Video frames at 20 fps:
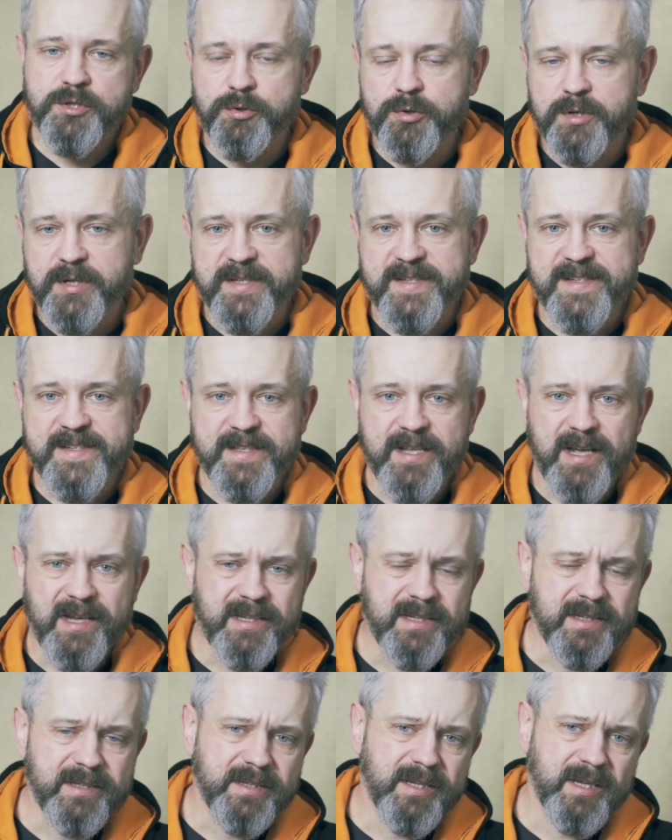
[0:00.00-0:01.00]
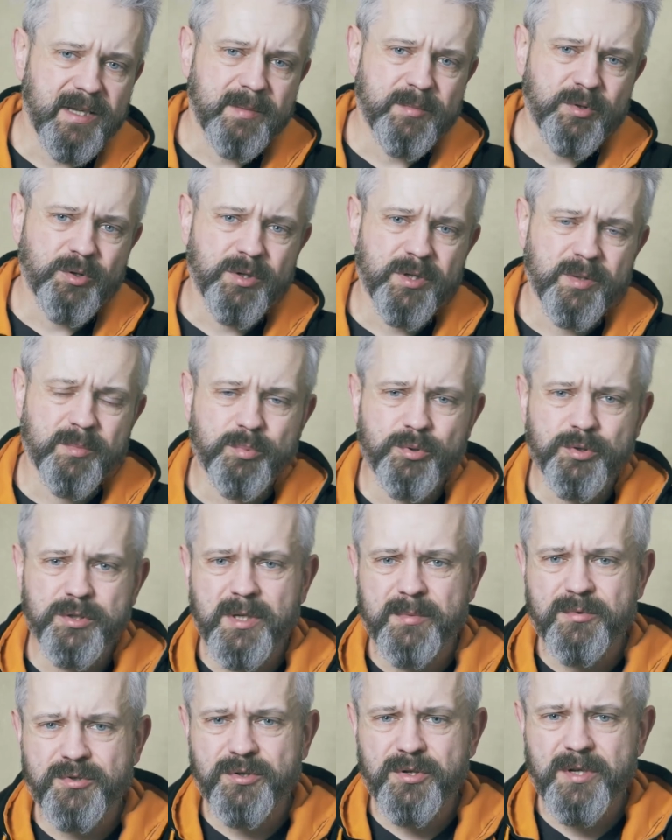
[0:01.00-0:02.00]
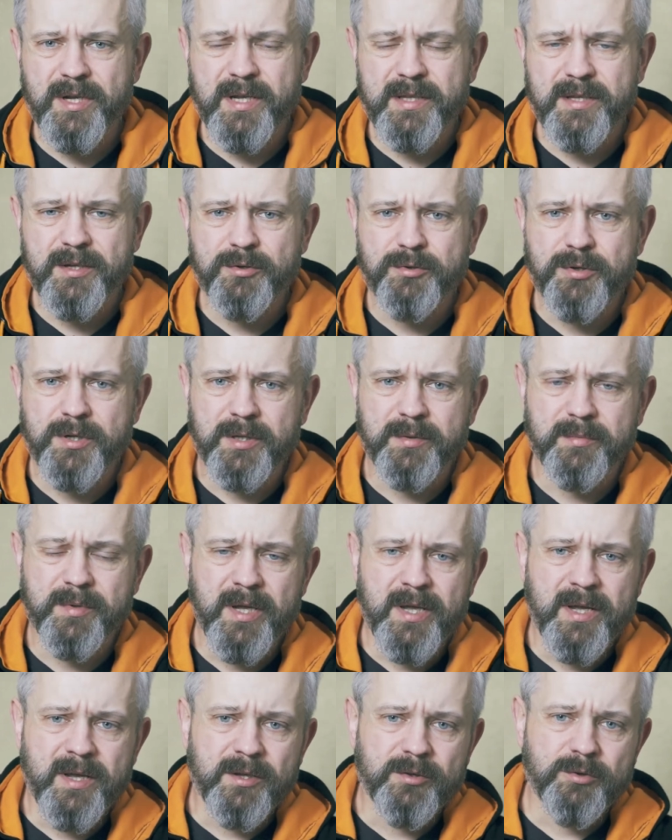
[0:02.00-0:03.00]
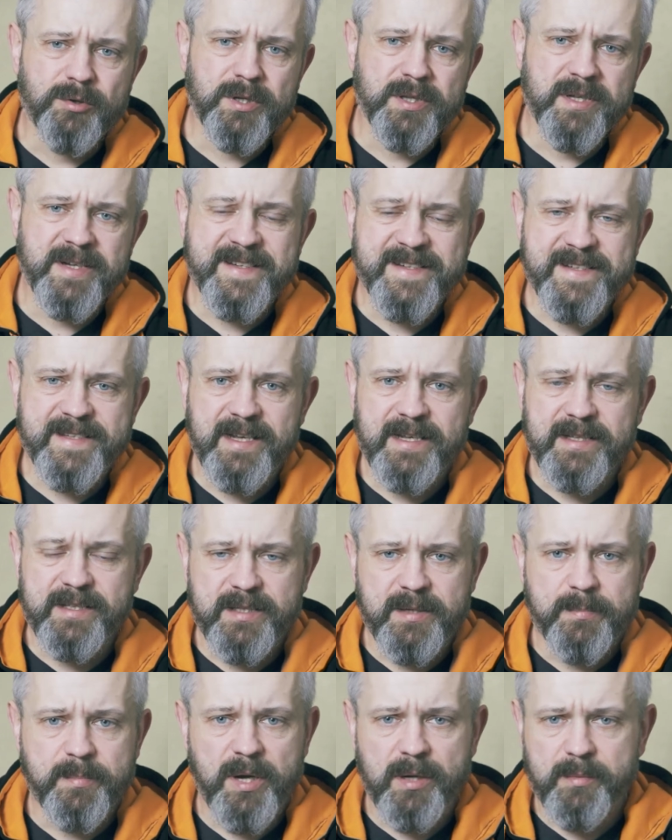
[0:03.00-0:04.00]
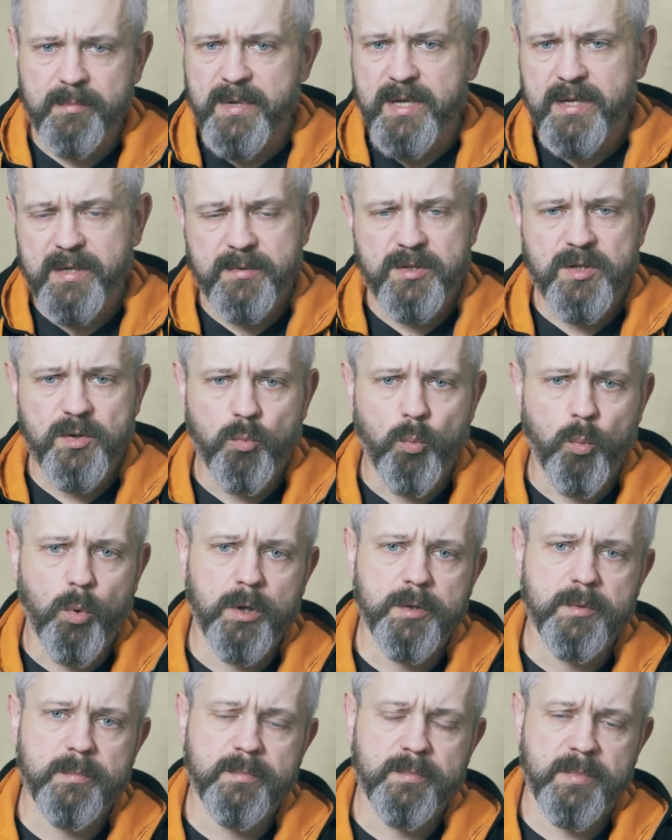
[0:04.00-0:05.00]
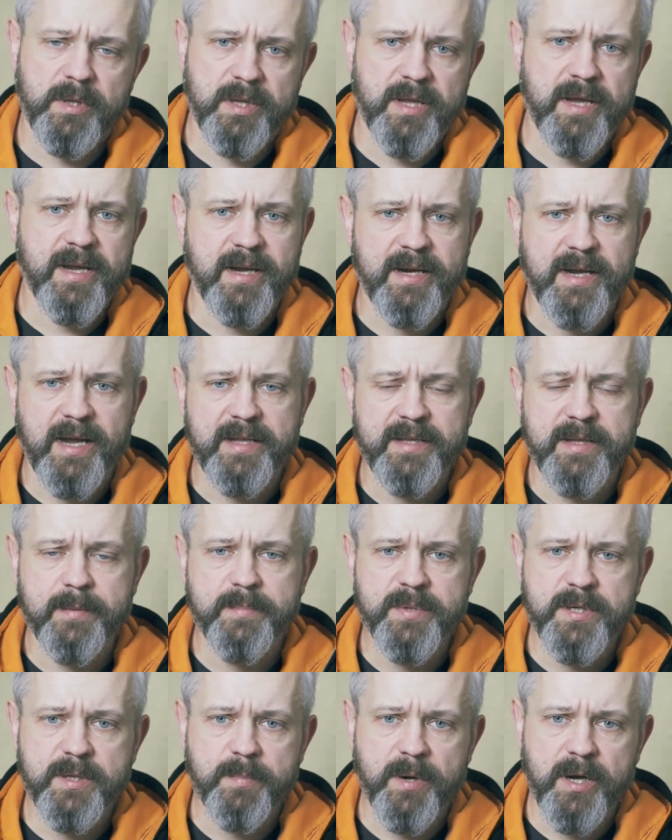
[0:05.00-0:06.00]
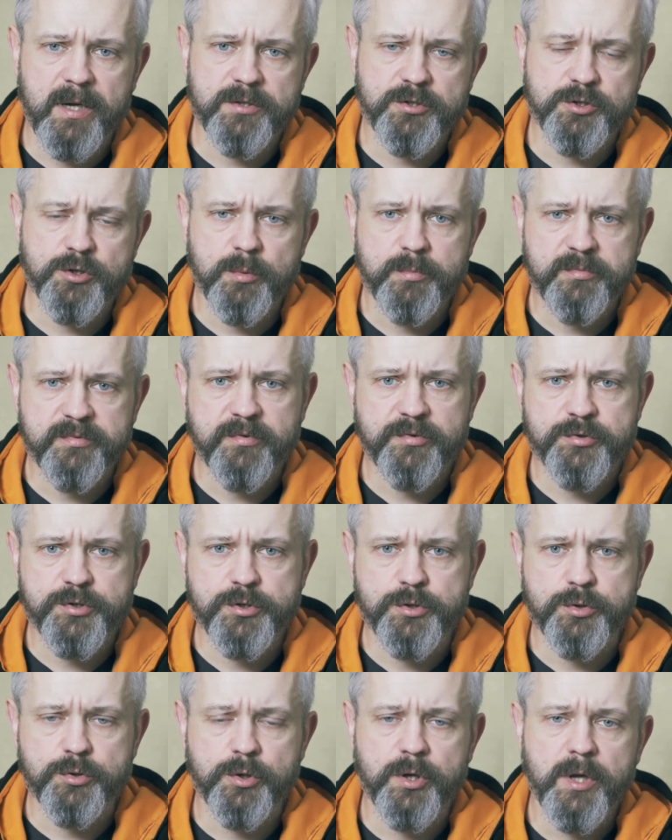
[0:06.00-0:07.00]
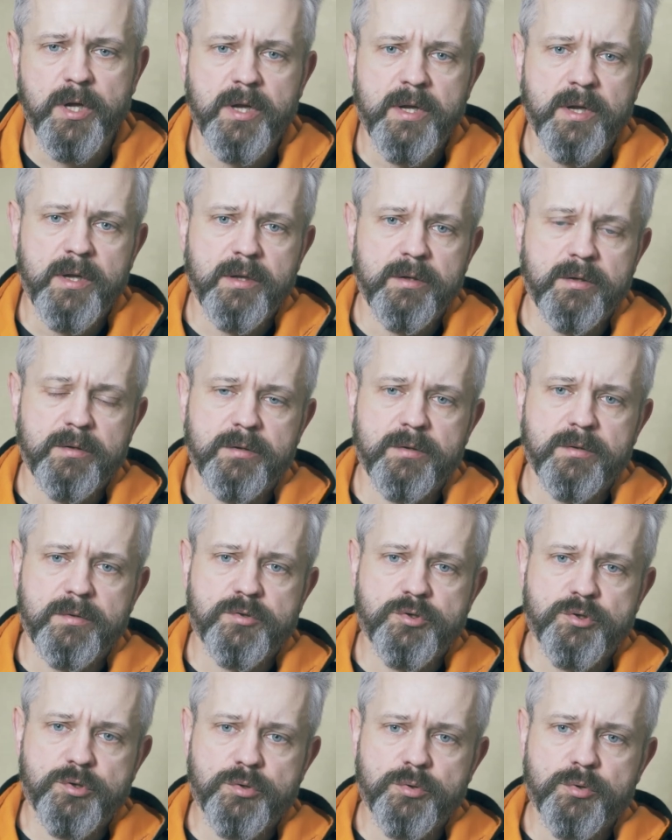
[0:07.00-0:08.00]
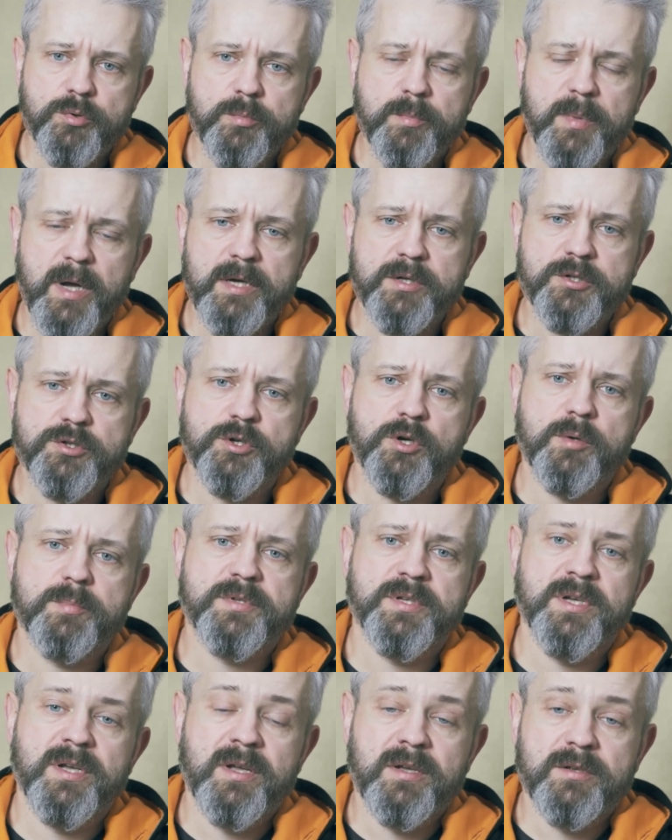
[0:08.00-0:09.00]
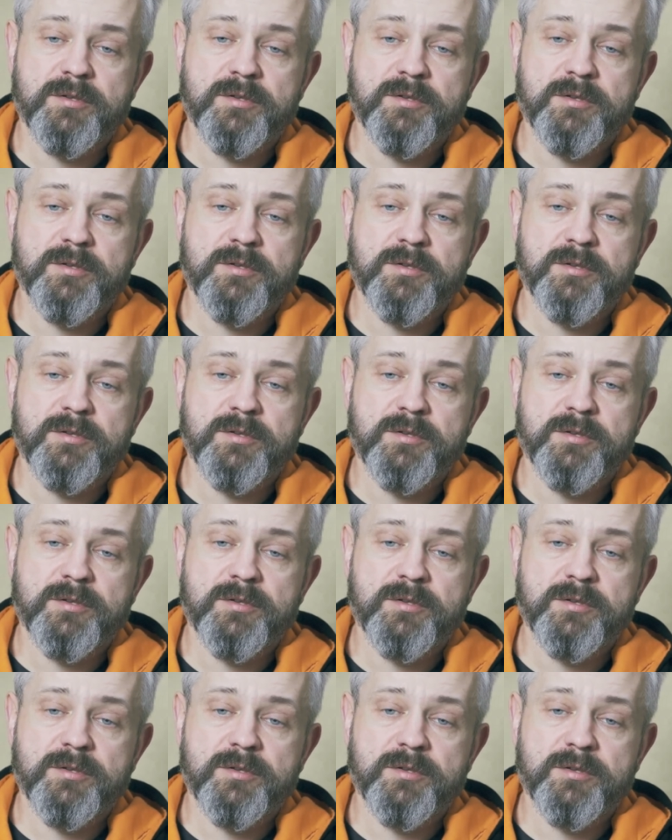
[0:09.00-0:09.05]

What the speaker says: You can stacking them, you can put them together, you can extend the back, make the one like a kind of big backdrop with two backdrops.